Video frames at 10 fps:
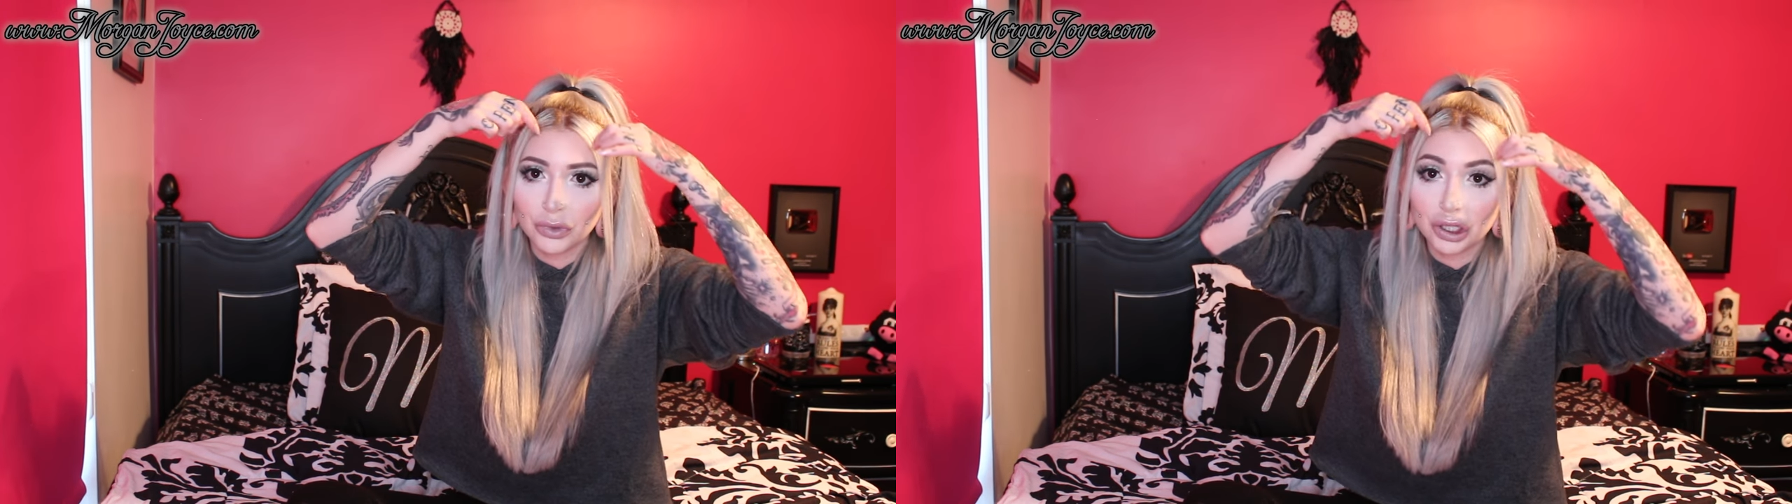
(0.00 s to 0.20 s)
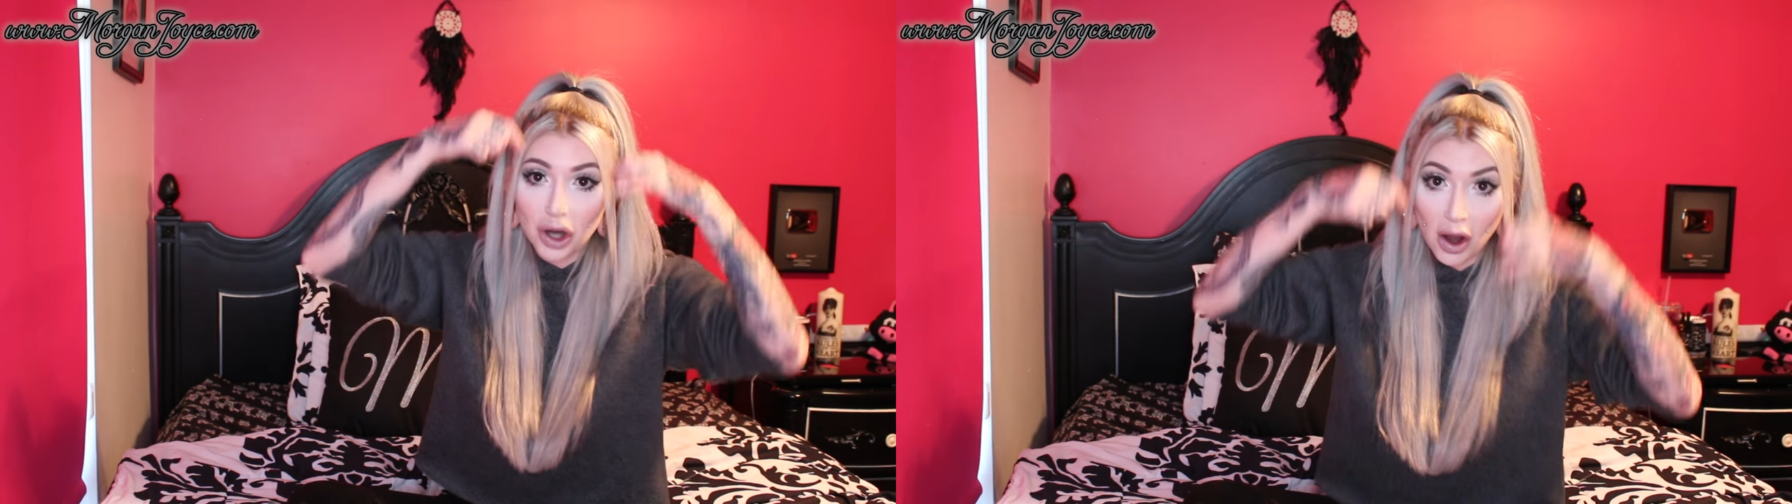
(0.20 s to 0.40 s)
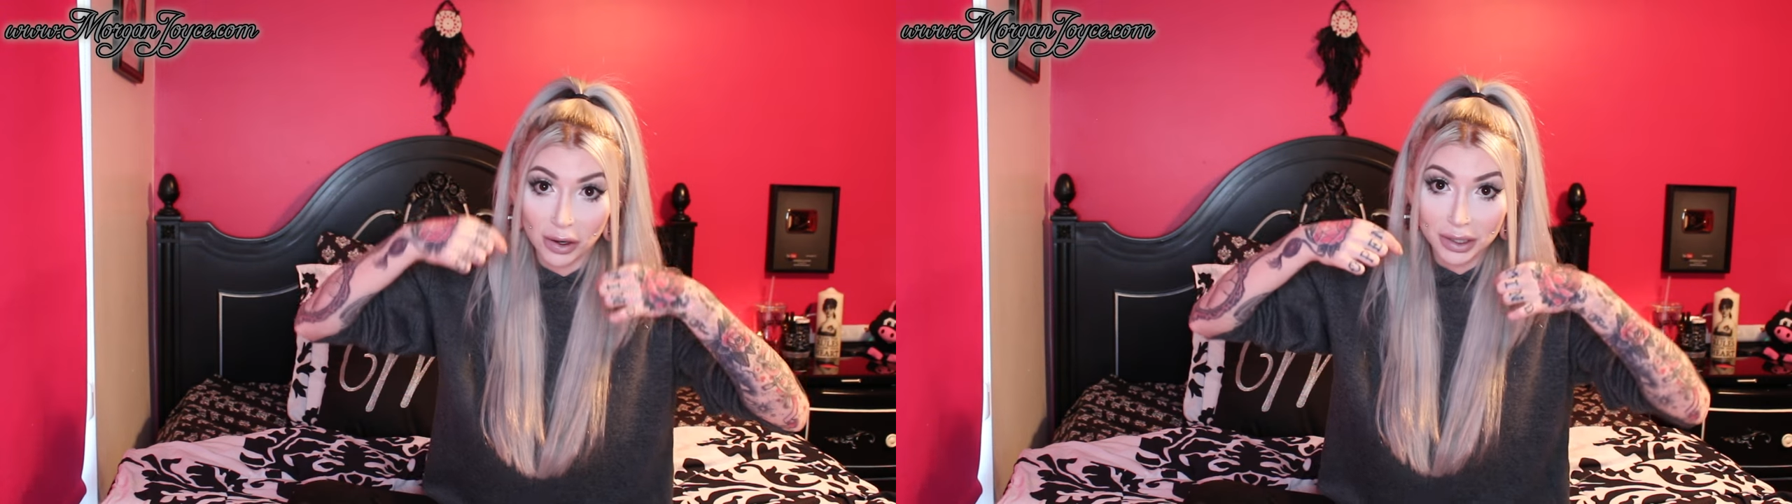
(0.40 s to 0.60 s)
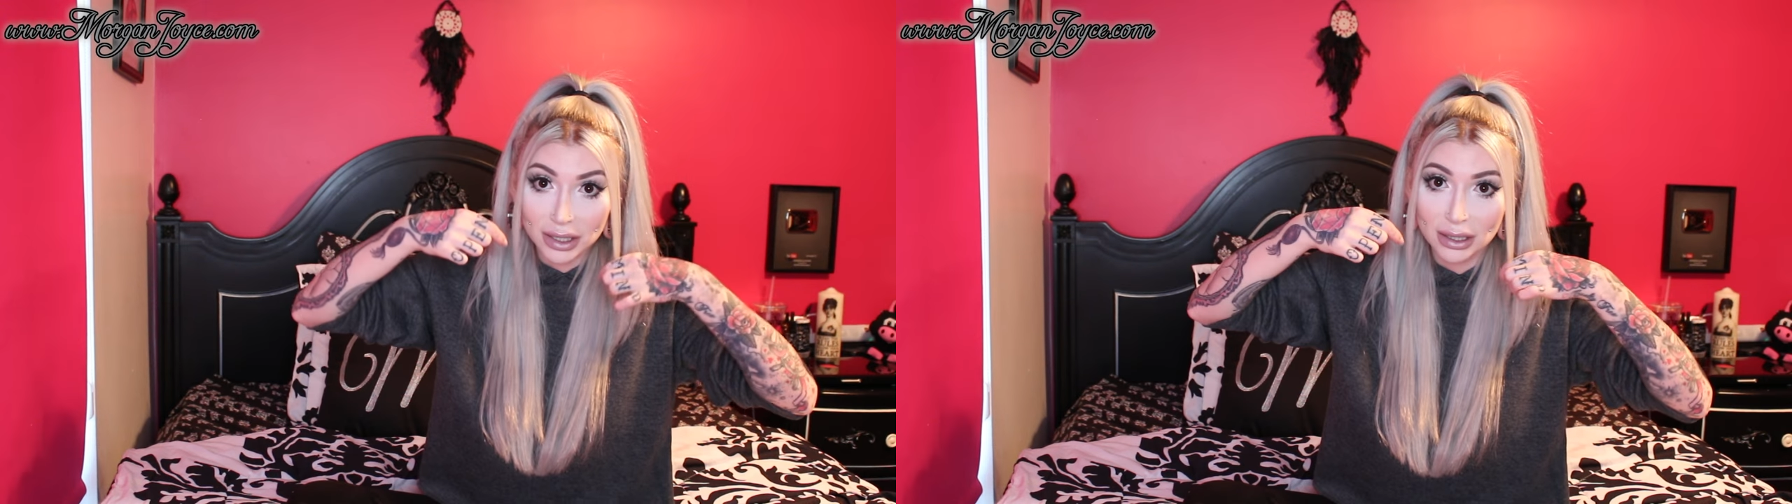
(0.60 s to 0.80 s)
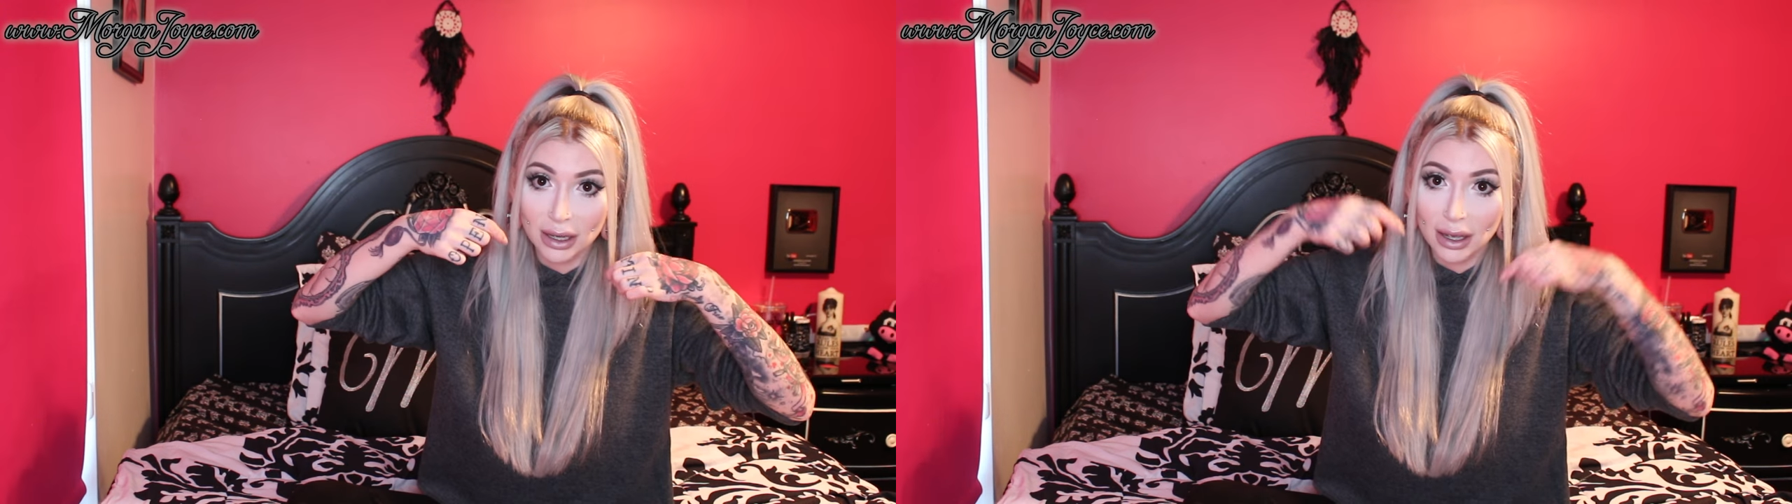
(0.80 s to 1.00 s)

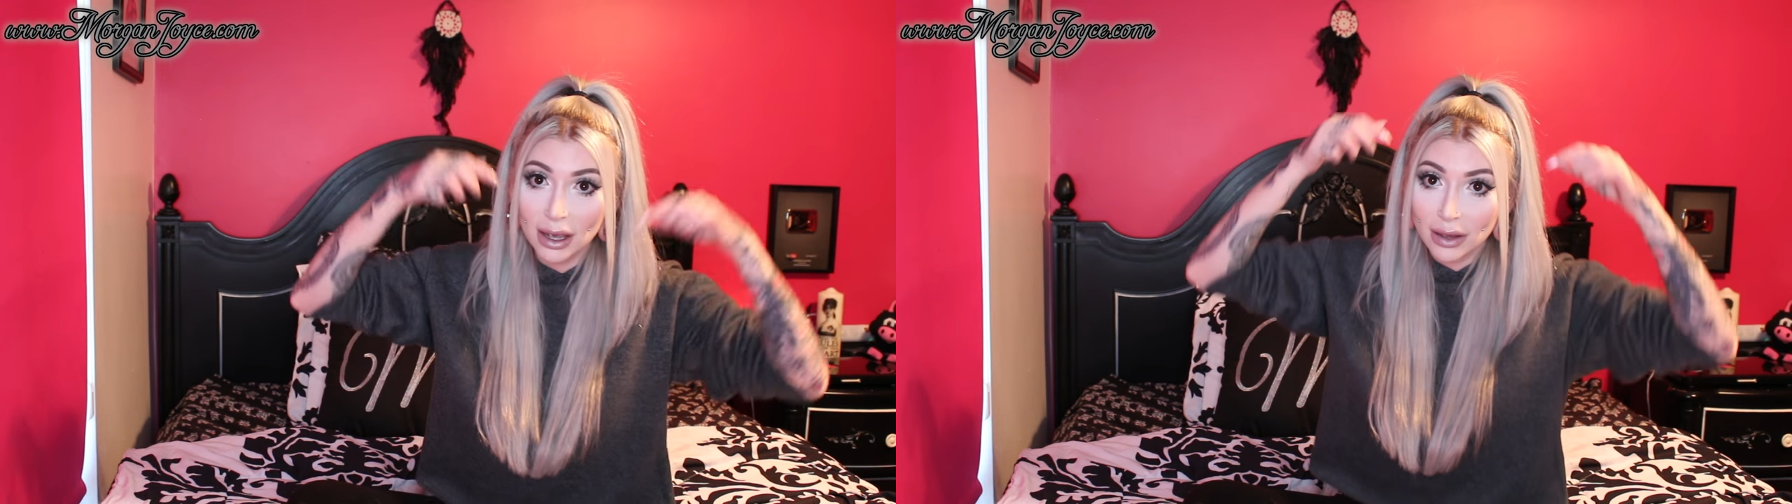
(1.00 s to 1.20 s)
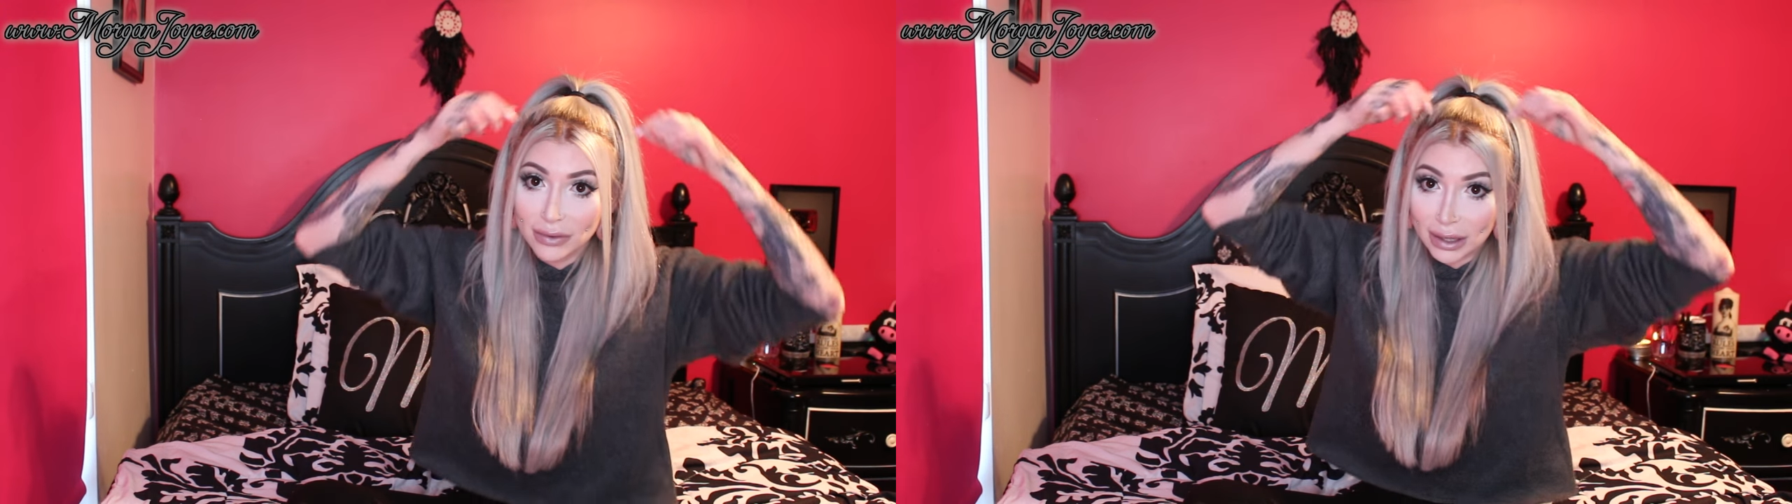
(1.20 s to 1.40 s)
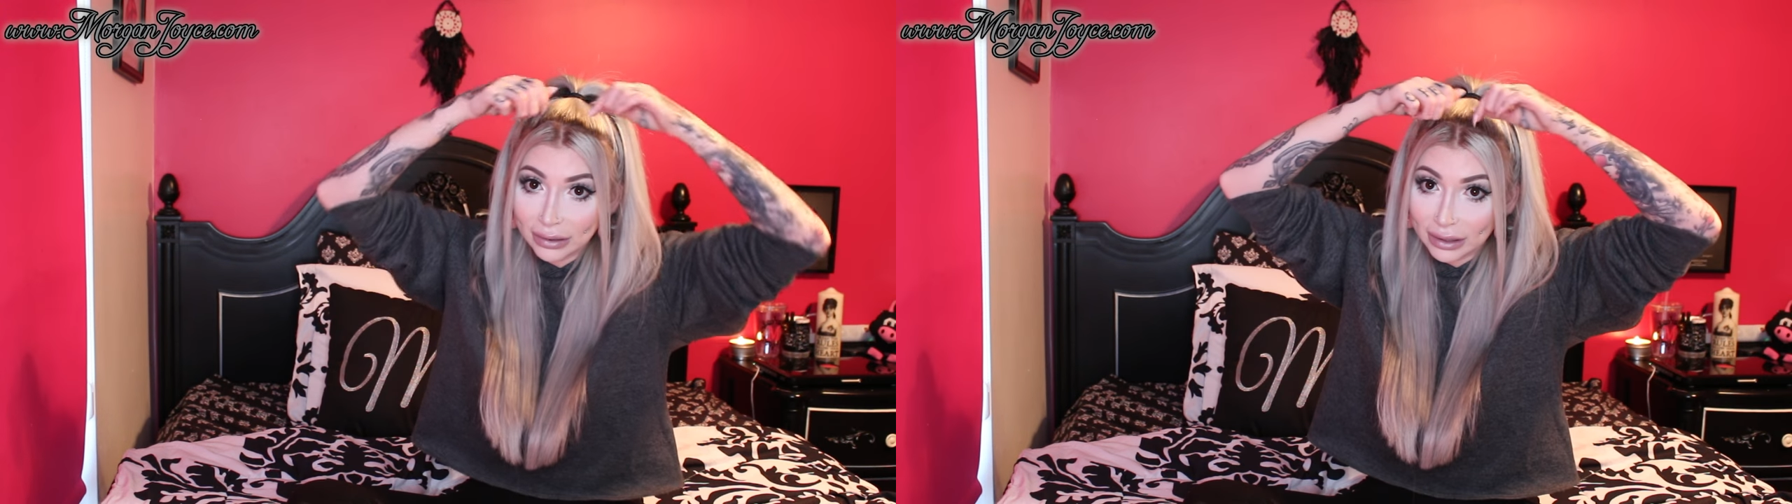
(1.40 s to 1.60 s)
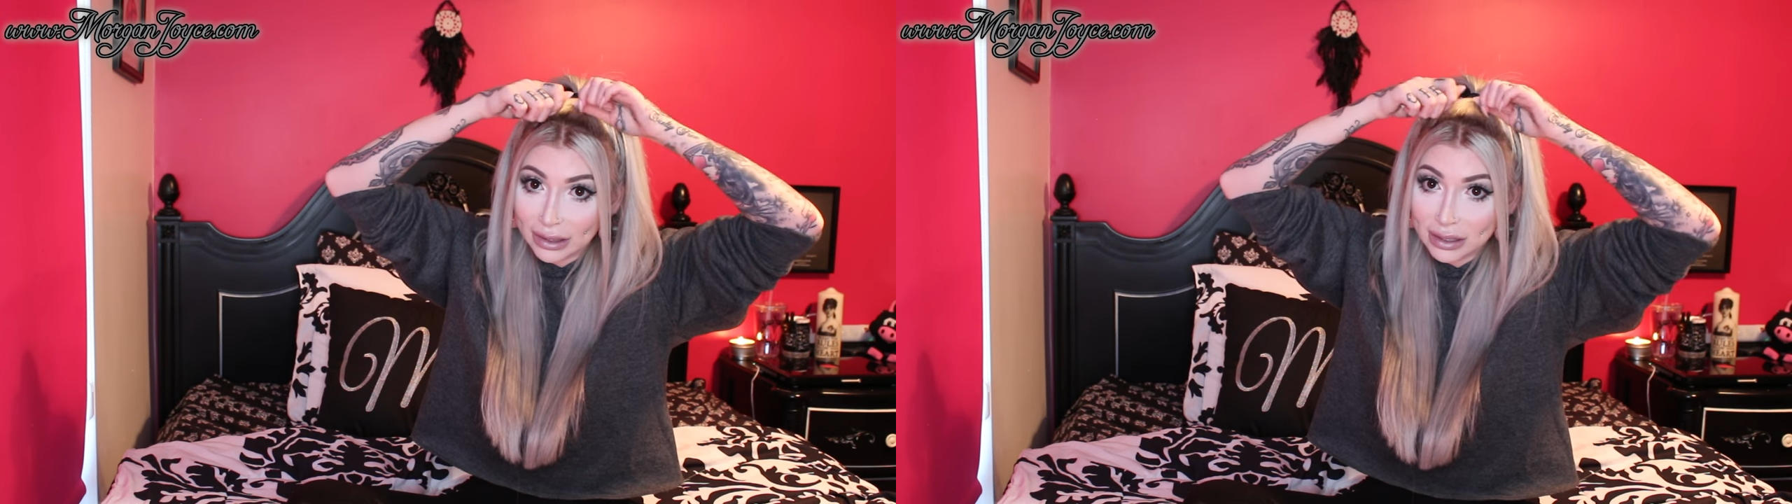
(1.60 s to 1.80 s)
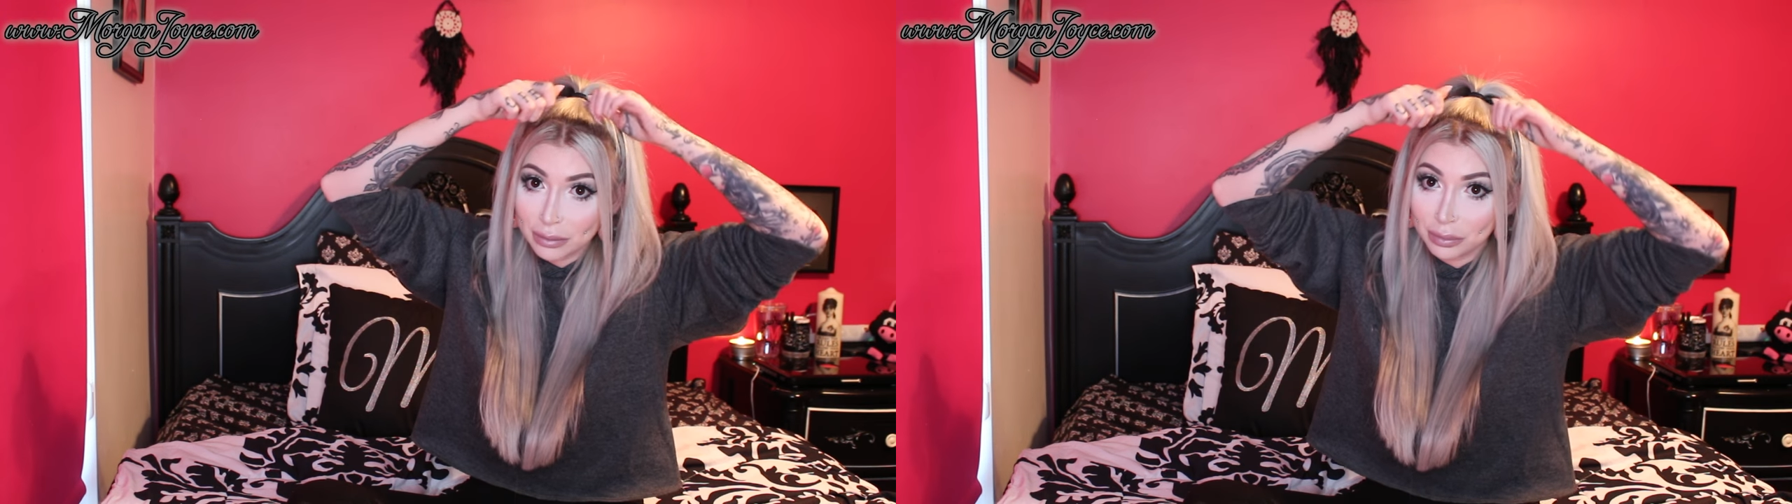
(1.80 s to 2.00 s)
chunks then like
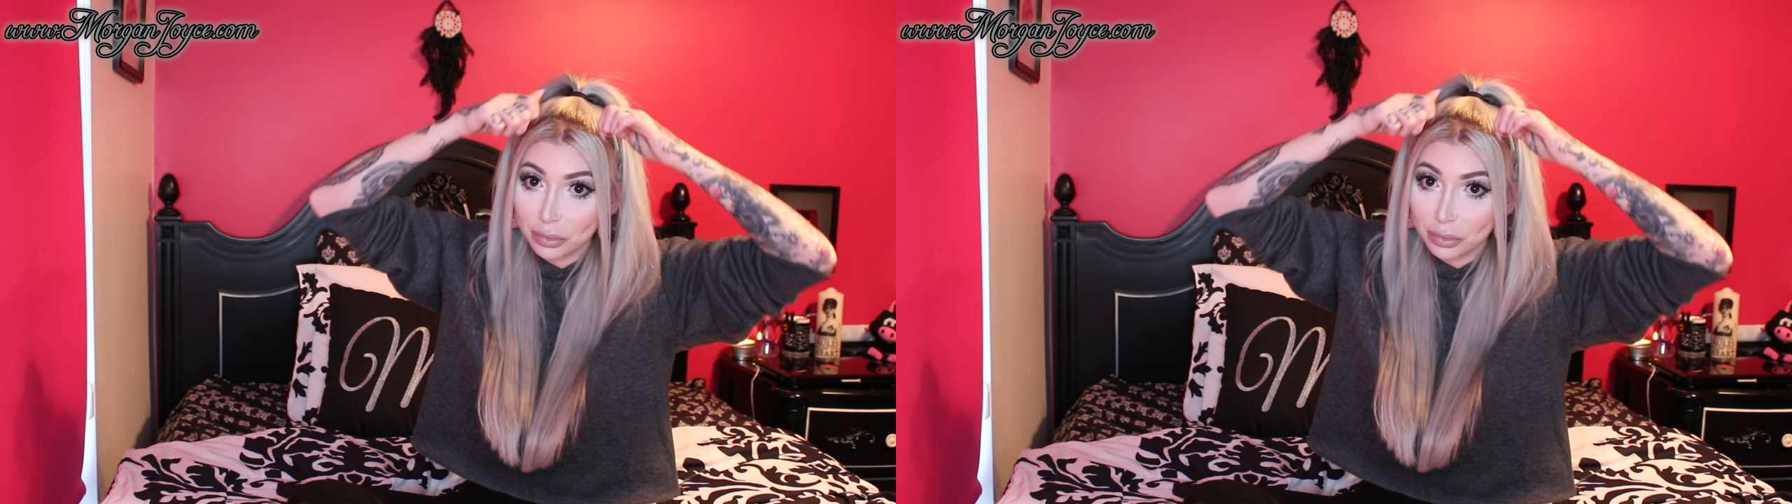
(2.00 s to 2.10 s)
this